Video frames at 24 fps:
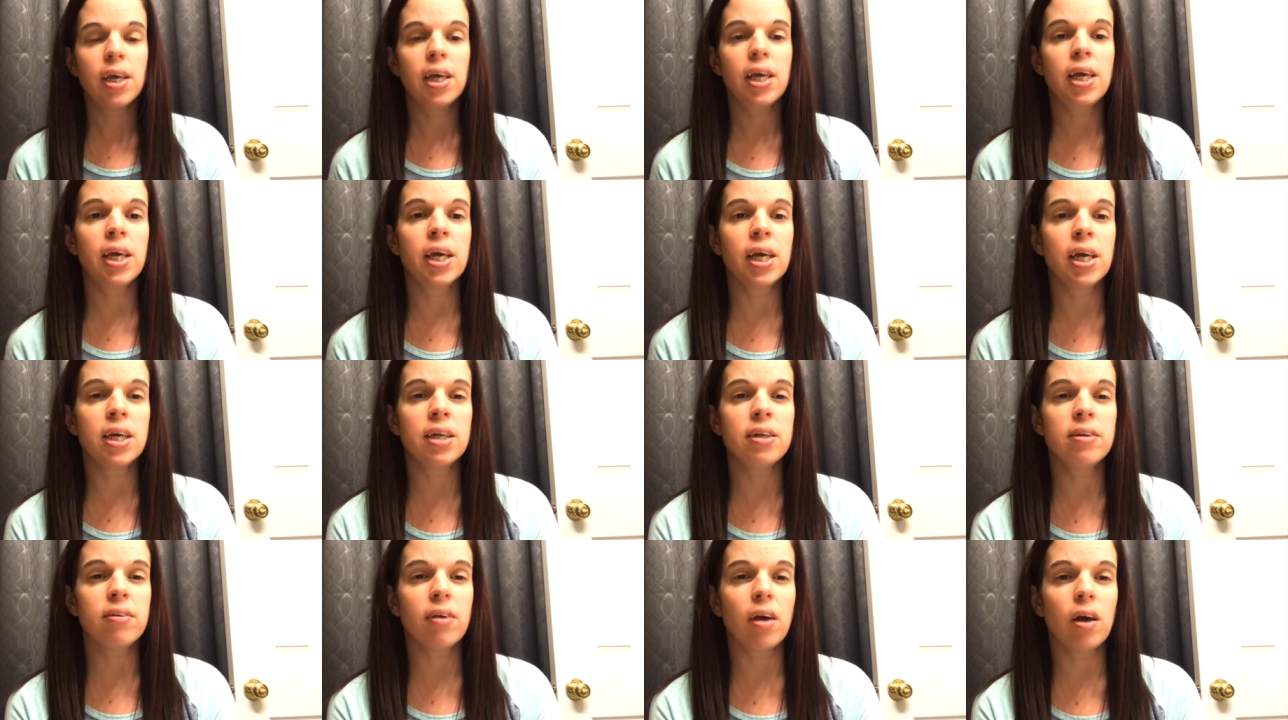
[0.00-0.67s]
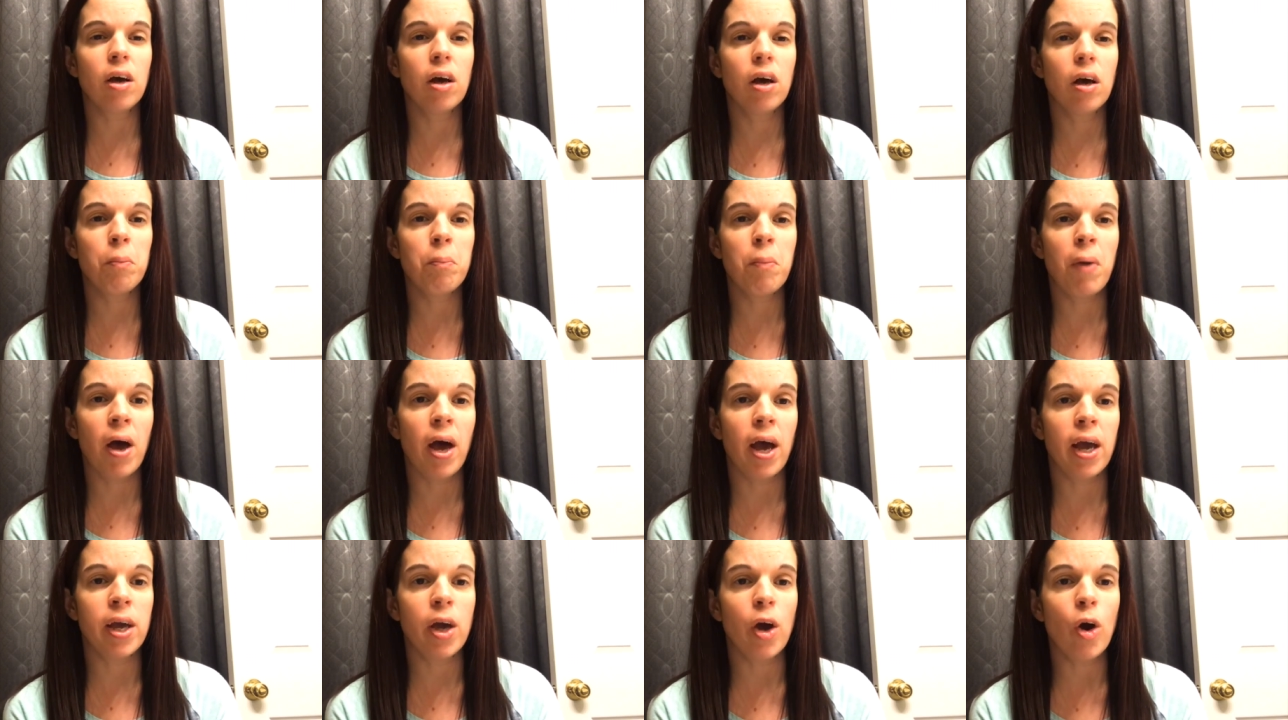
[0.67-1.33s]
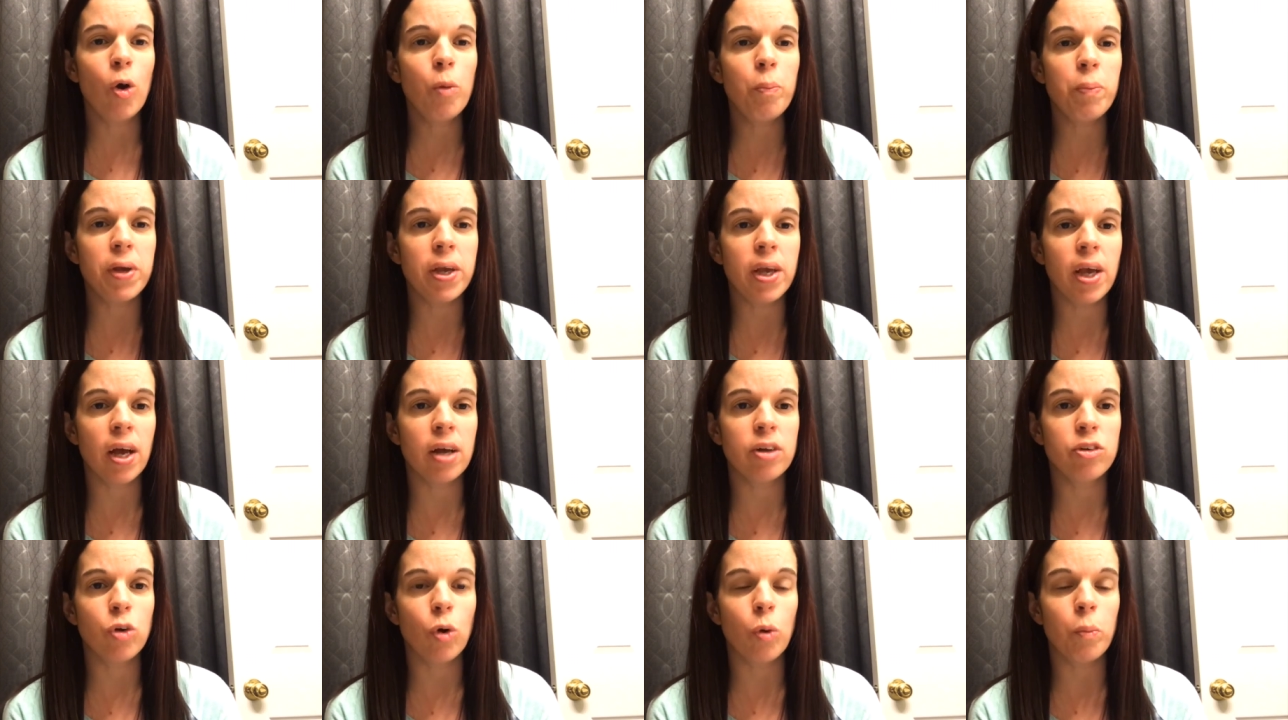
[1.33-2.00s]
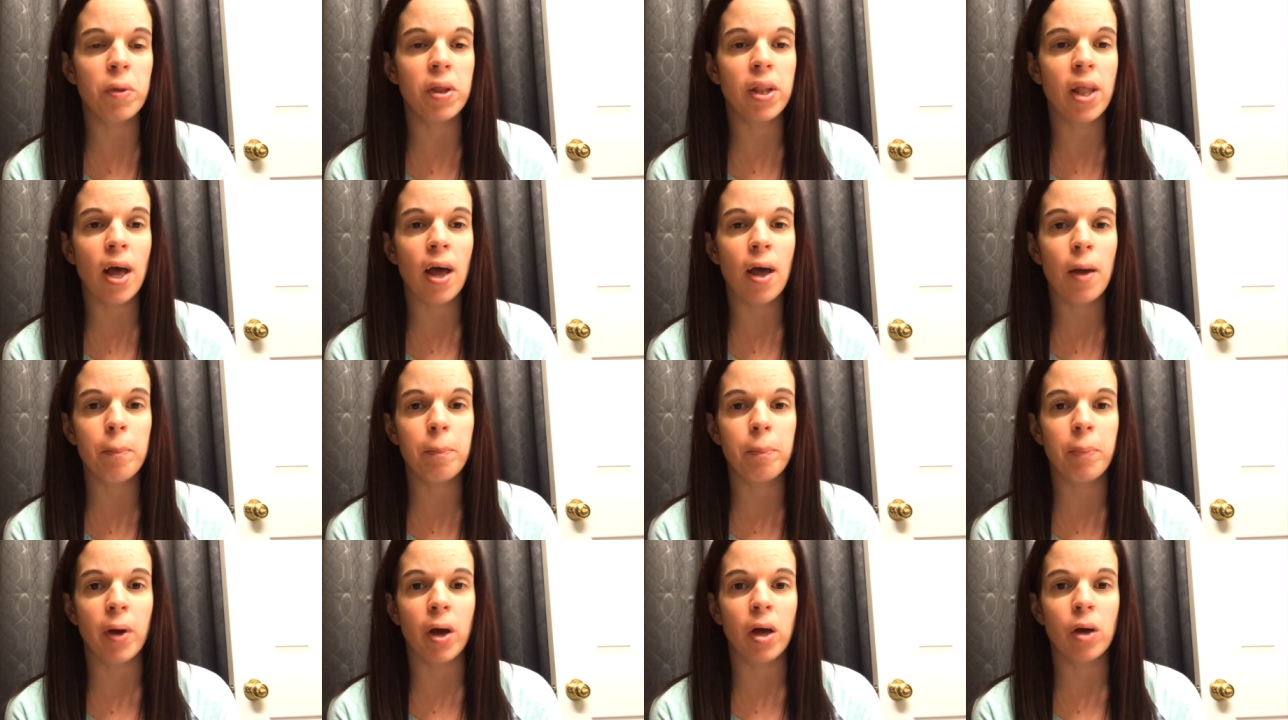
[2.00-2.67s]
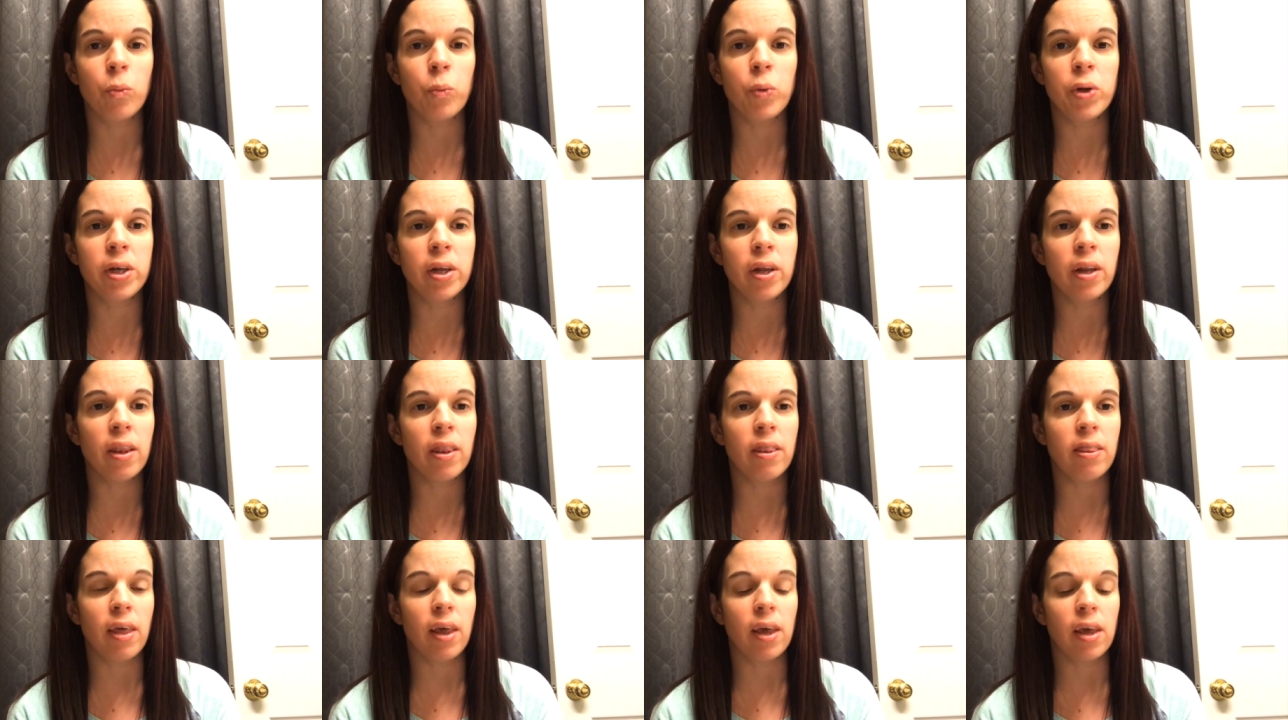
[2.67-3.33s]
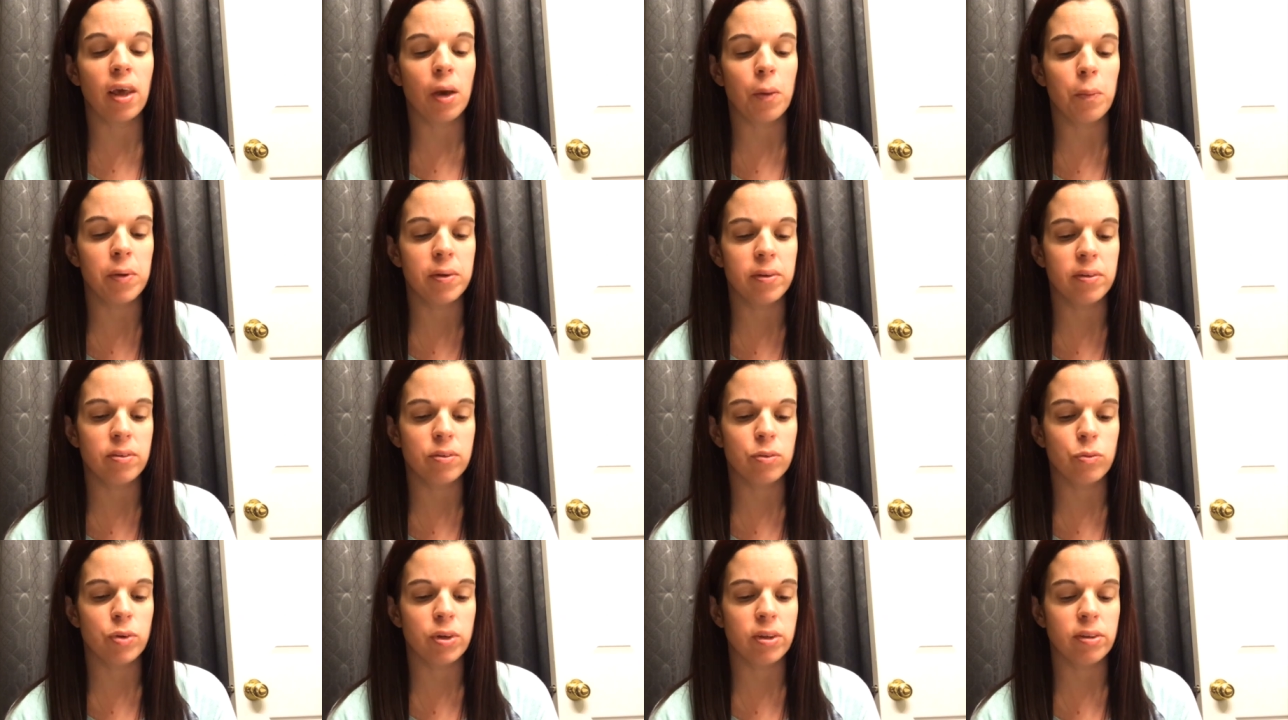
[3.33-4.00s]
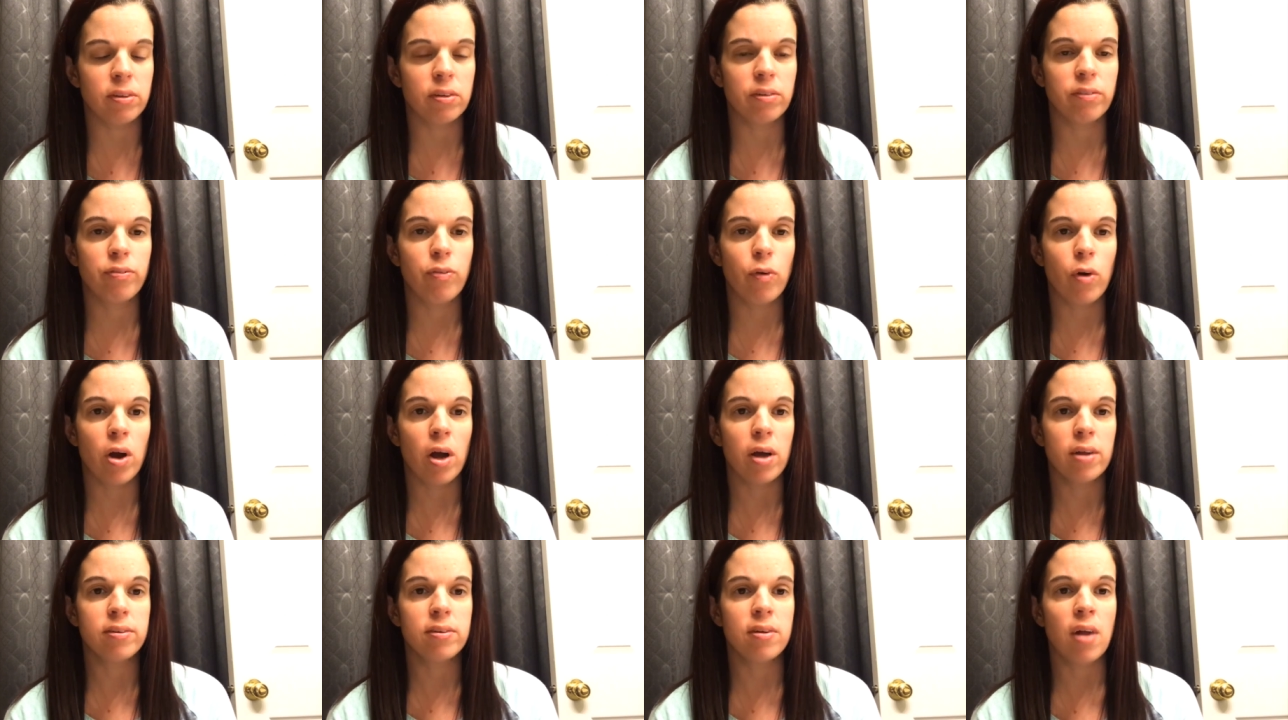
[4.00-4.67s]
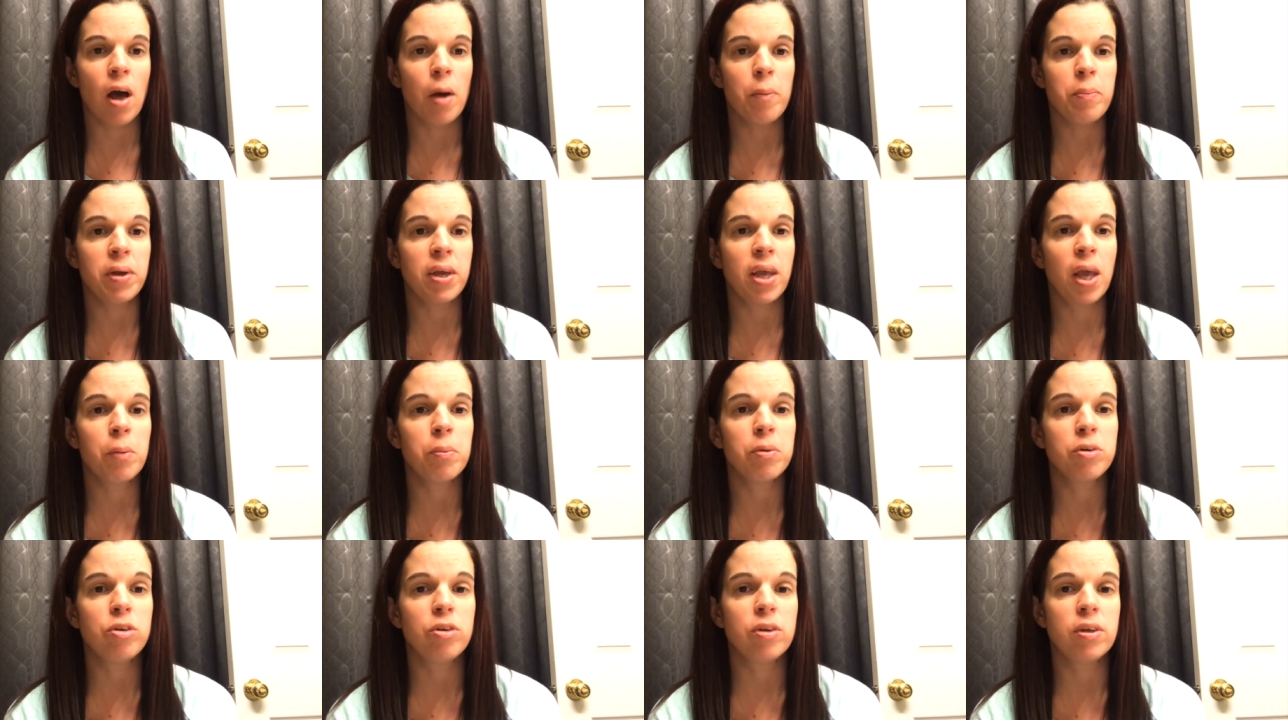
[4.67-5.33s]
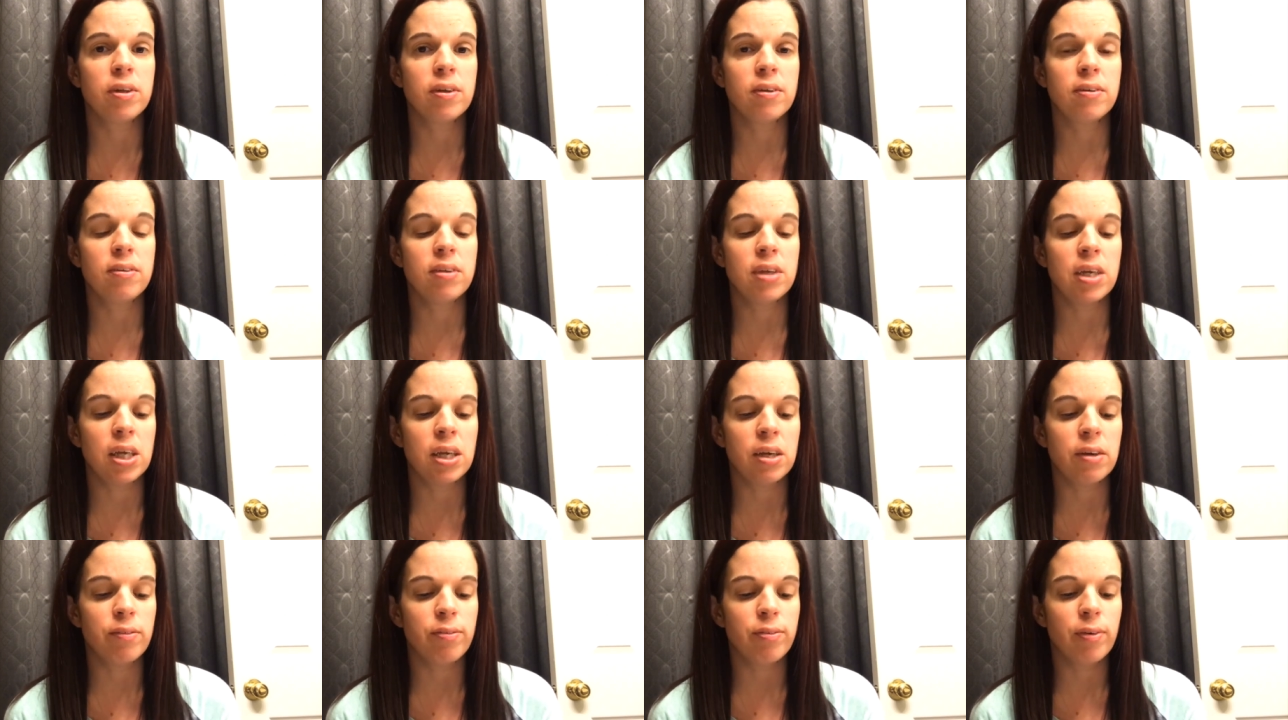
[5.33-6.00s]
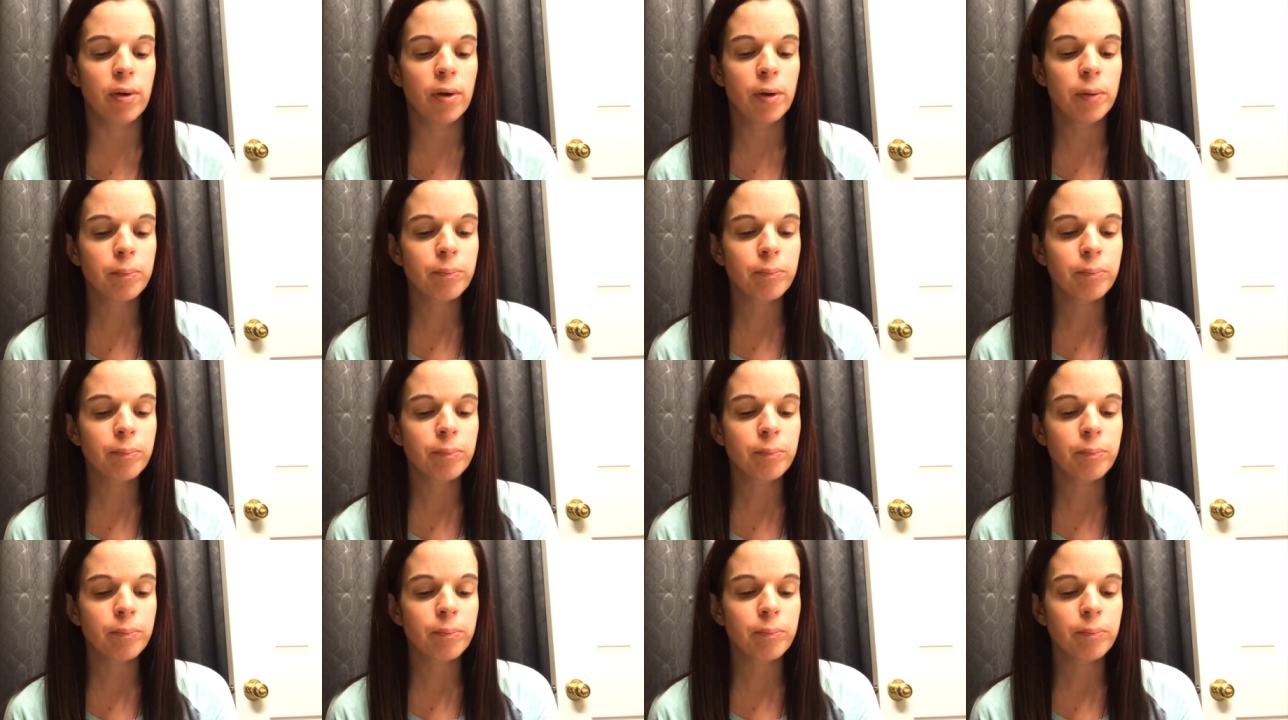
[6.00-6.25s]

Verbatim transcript: and my O B had told me that, but we didn't think it was reason for us not being able to conceive.